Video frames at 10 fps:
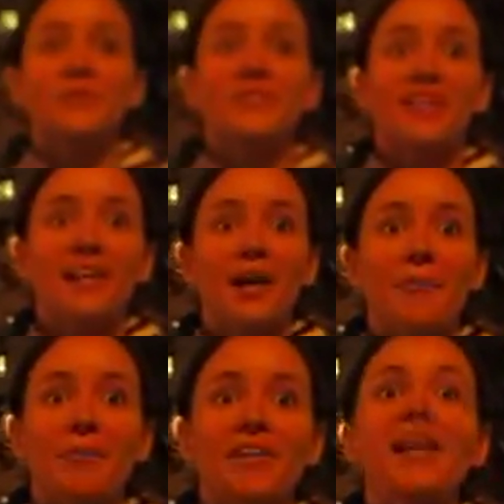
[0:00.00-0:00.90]
was standing
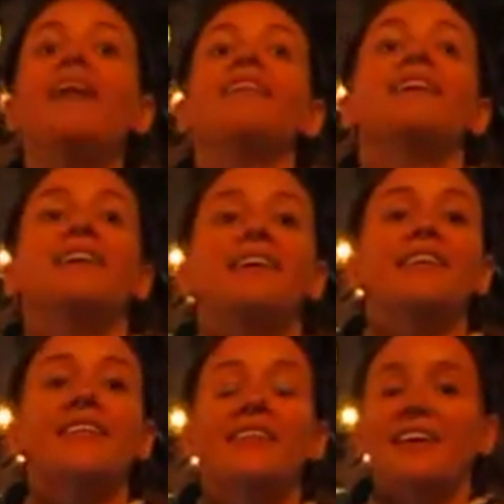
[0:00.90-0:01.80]
up and
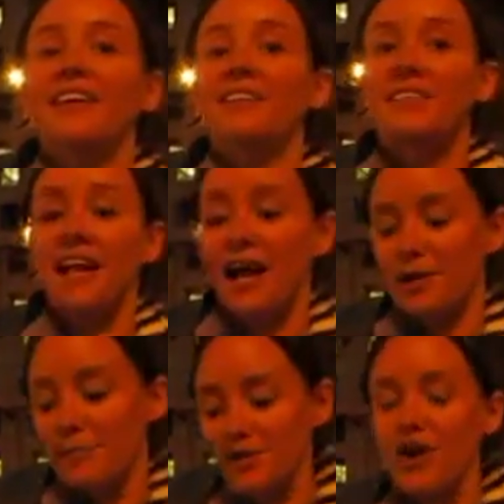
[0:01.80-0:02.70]
yelling the things that I
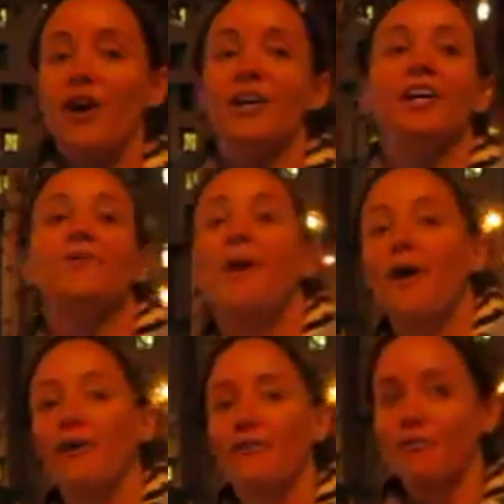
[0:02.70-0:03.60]
had been talking
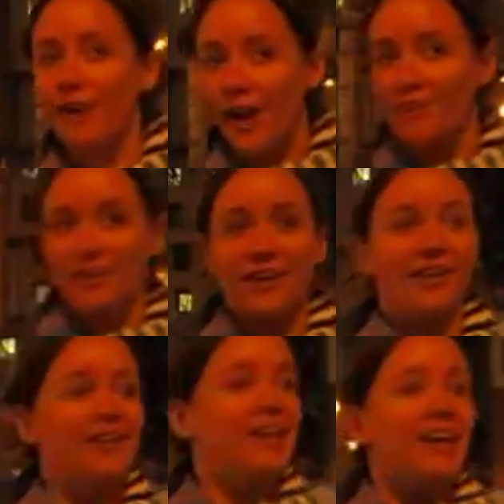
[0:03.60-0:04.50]
about forever.
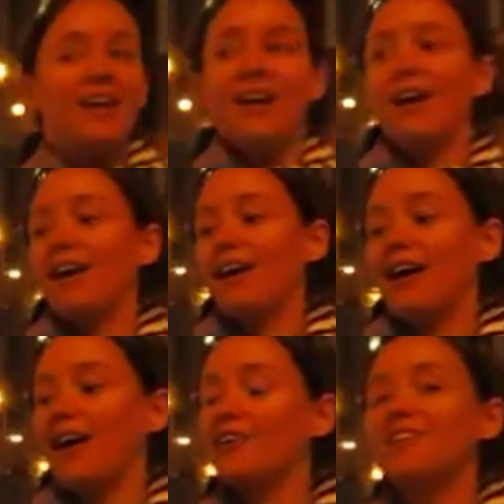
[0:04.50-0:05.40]

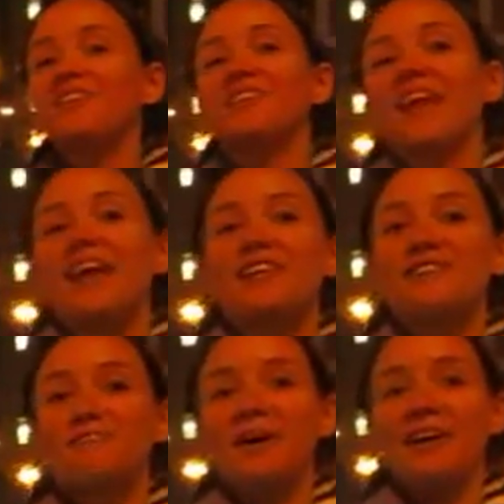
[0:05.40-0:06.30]
I couldn't even get any
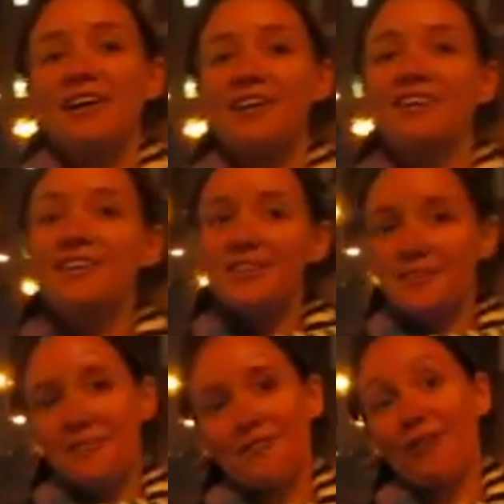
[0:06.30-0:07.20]
of my
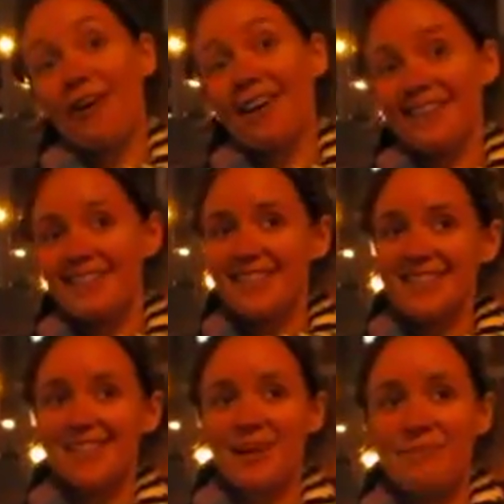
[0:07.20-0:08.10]

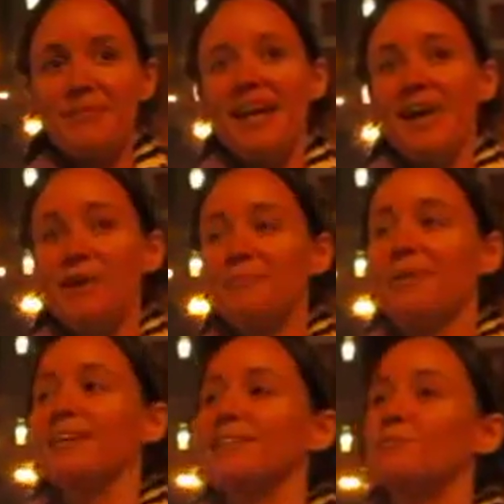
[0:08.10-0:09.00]
friends to come down
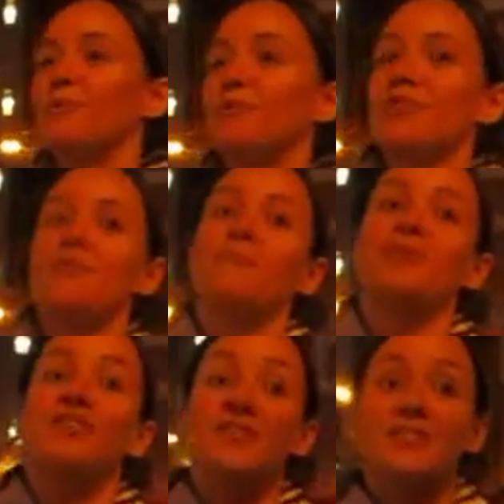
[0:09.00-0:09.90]
because most of them
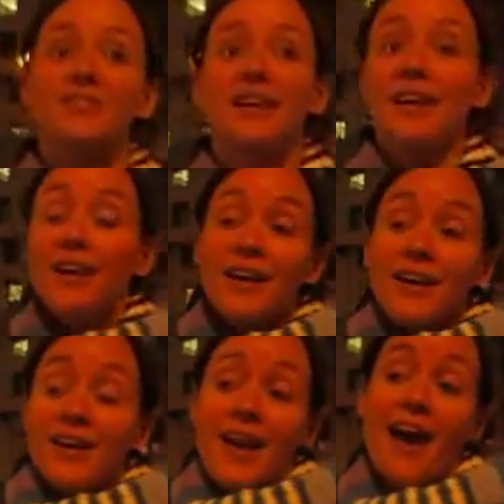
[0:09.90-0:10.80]
are just
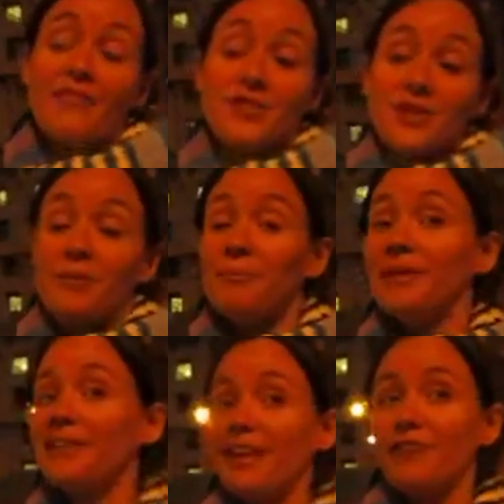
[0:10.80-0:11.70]
have a
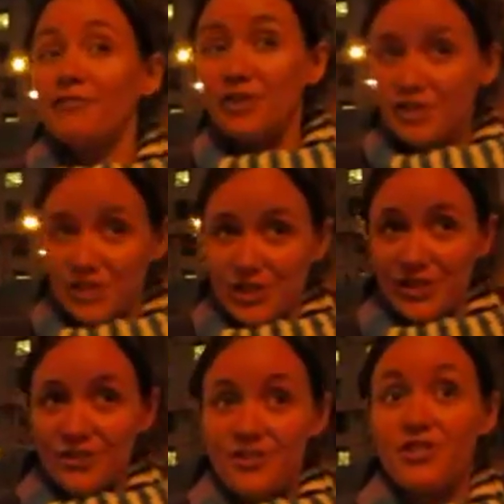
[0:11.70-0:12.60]
complete lack of
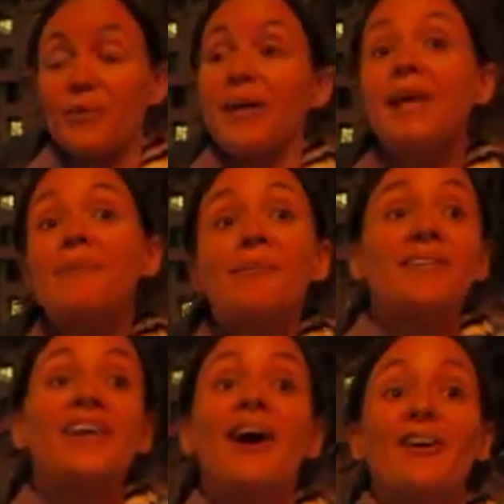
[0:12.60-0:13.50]
concern. So I came by
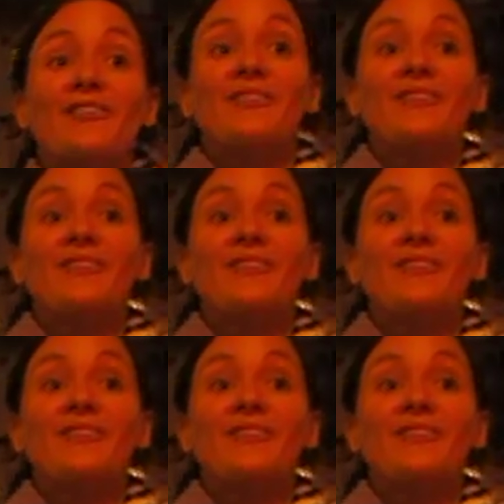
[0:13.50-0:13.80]
myself.